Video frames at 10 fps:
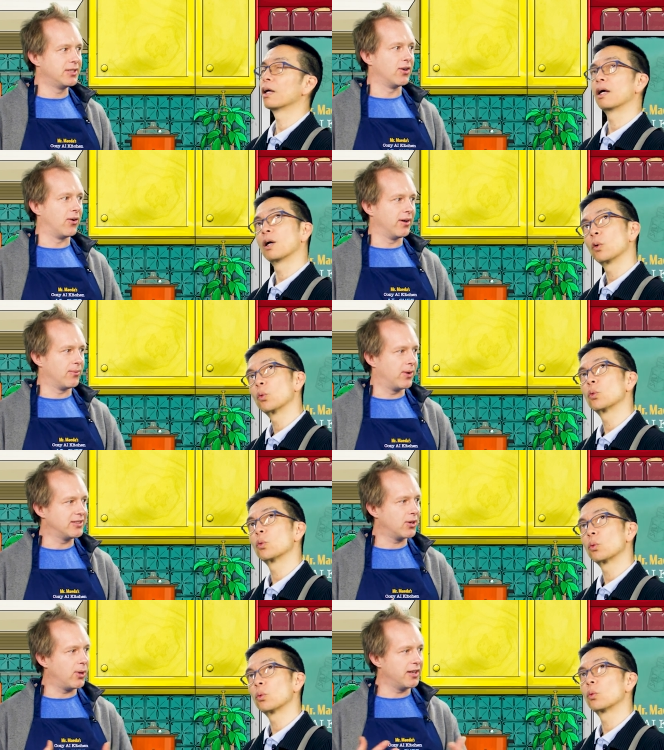Speaker 1: You know,
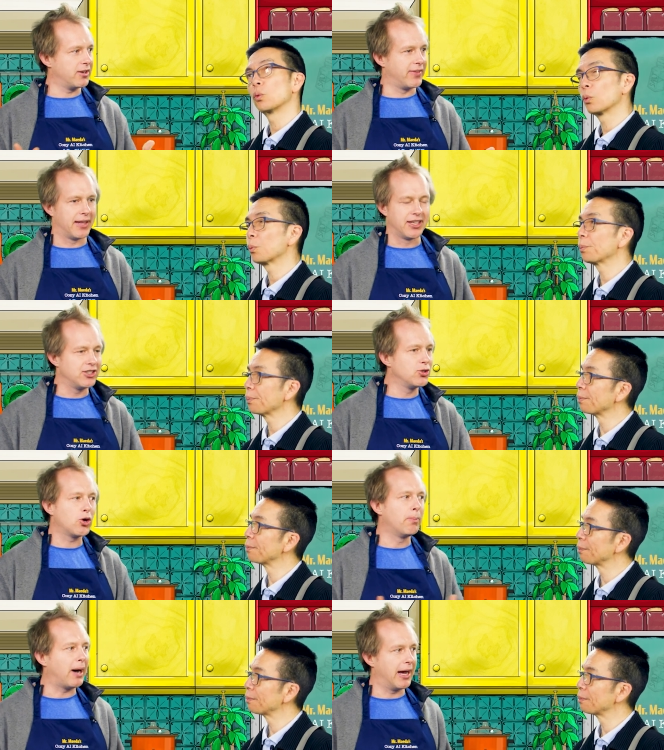what's the quality of that? There's
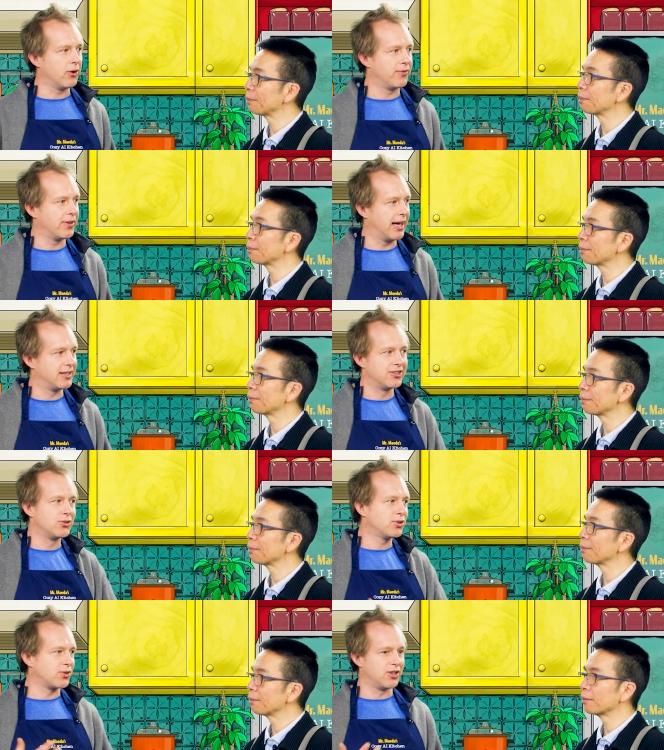no compiler for that. There's
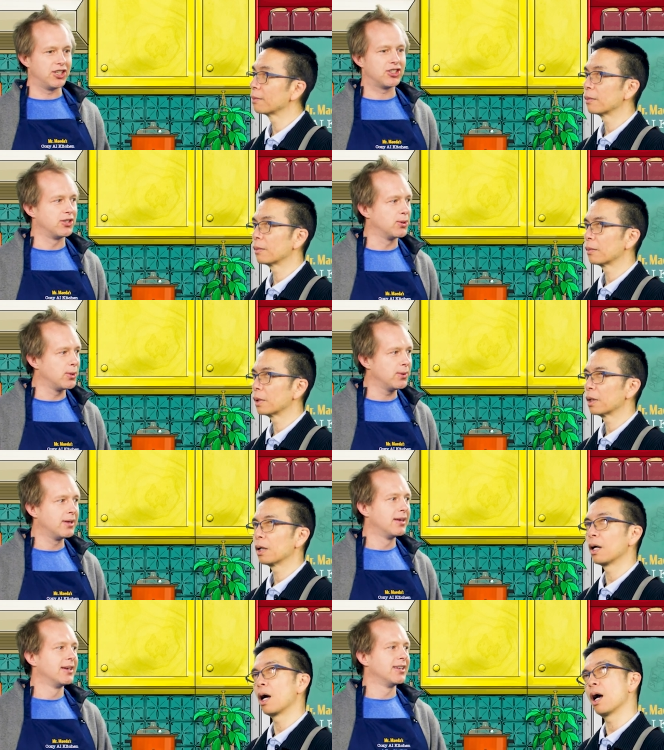no
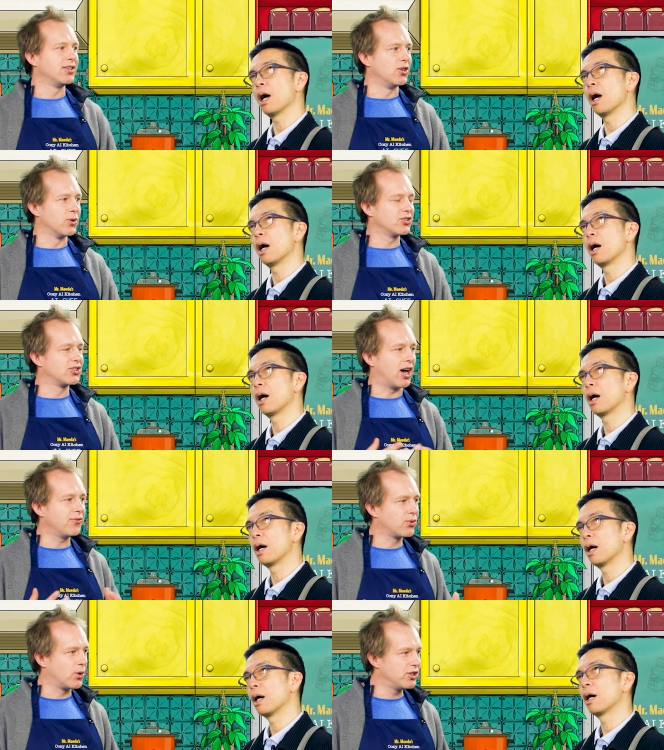traditional, you know,
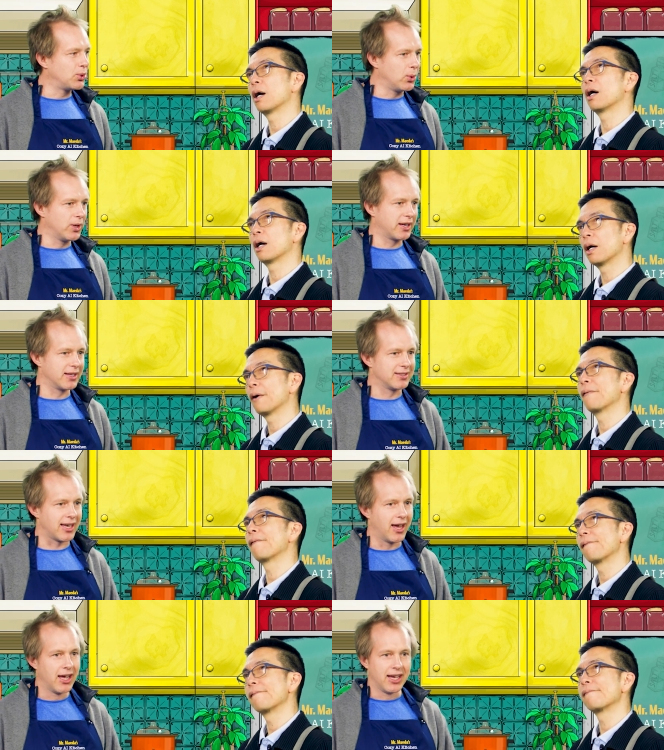software tool that can
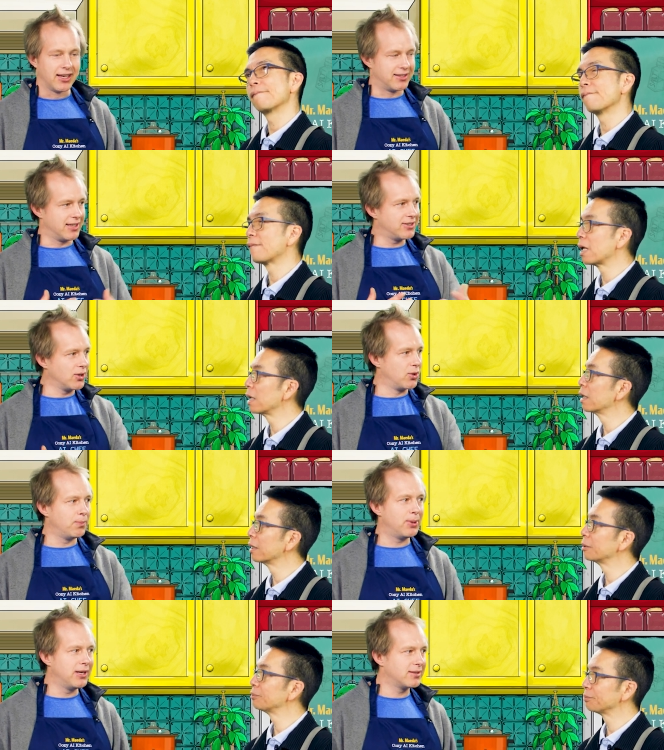say, is this a
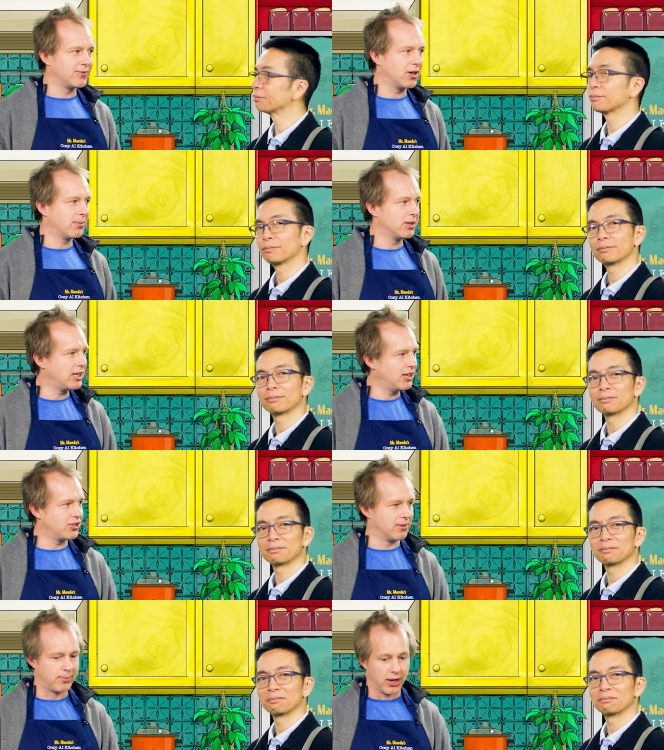good piece of
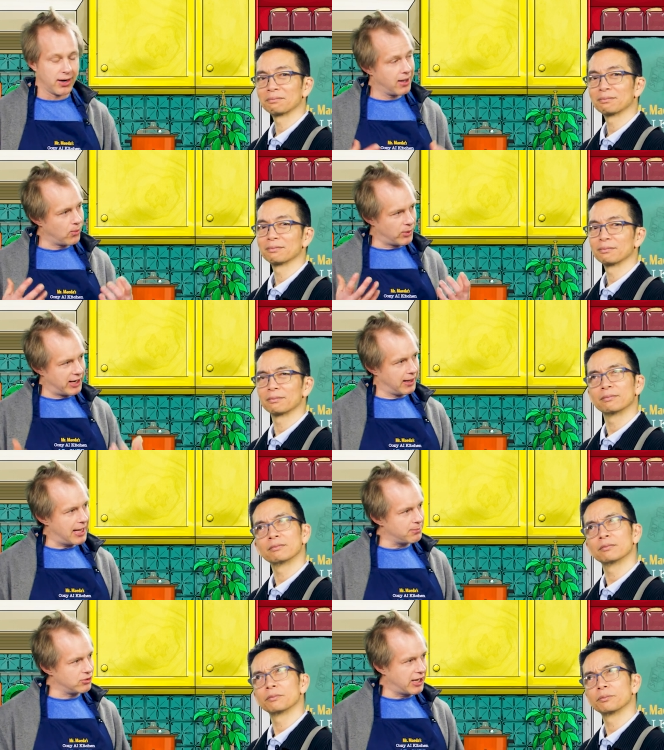documentation? But with
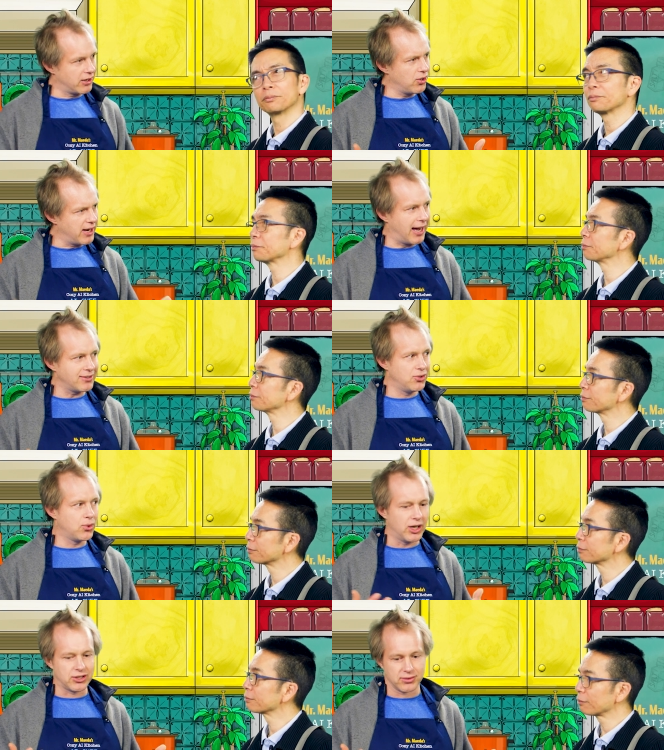L Ms, you can go and ask
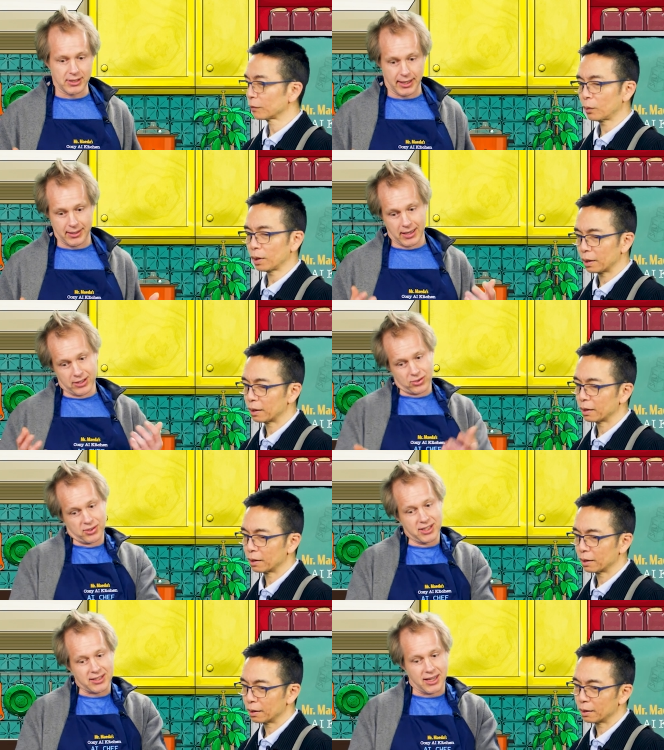new questions. Like, right.
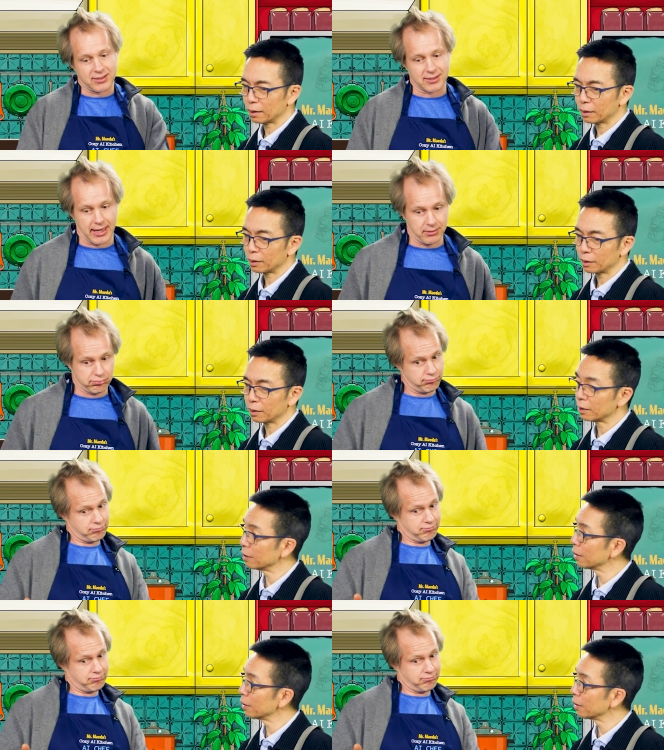so in this case, it's like,